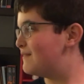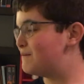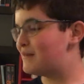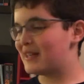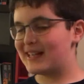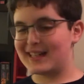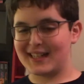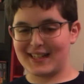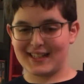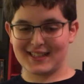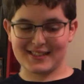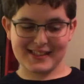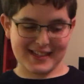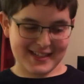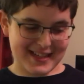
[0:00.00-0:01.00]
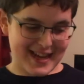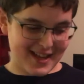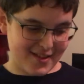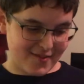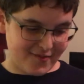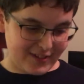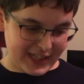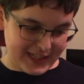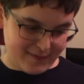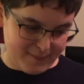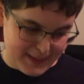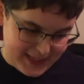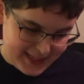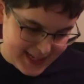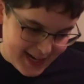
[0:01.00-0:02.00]
Because it has 5
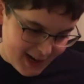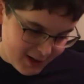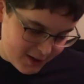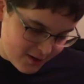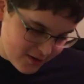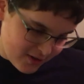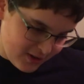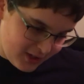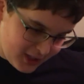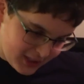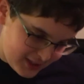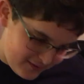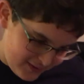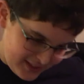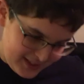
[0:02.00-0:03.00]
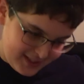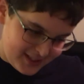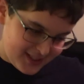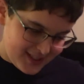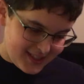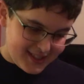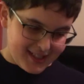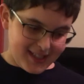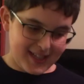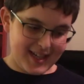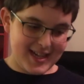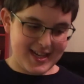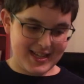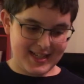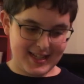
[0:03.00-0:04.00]
main characters. They all live
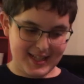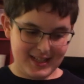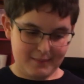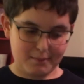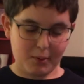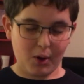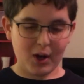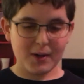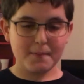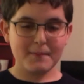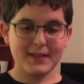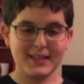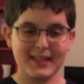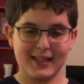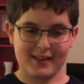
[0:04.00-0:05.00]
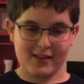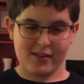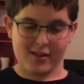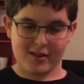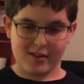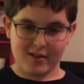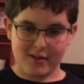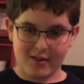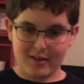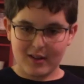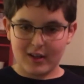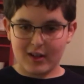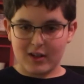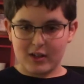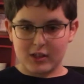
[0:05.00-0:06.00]
in an apartment that's
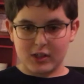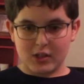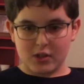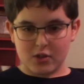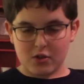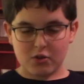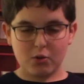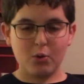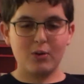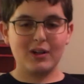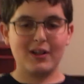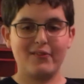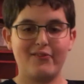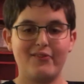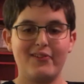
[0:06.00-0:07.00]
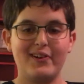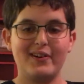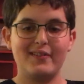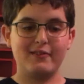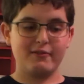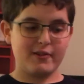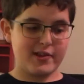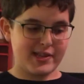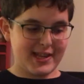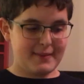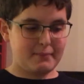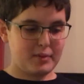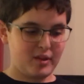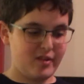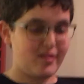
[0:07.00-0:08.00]
sort of
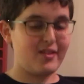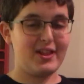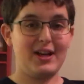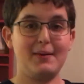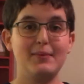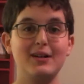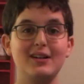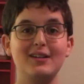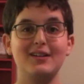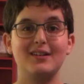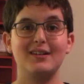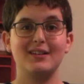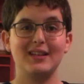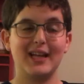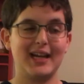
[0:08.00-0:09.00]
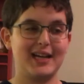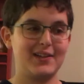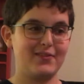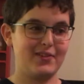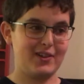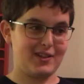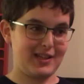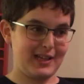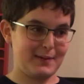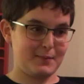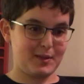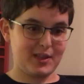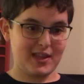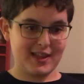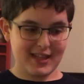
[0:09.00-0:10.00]
resembles them. Like, for
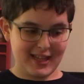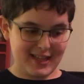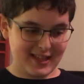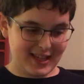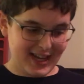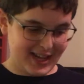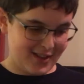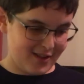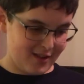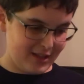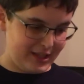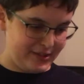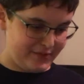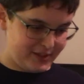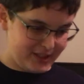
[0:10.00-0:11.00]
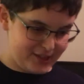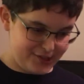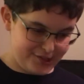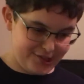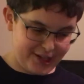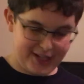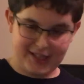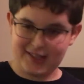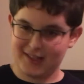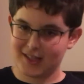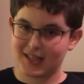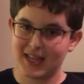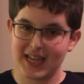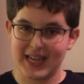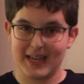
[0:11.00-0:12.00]
example, the Teen Titans live in a giant
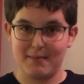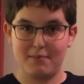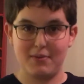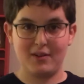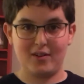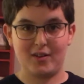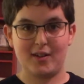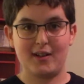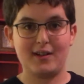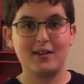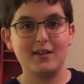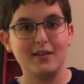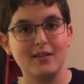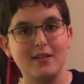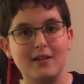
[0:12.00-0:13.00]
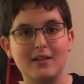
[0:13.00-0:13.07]
T building.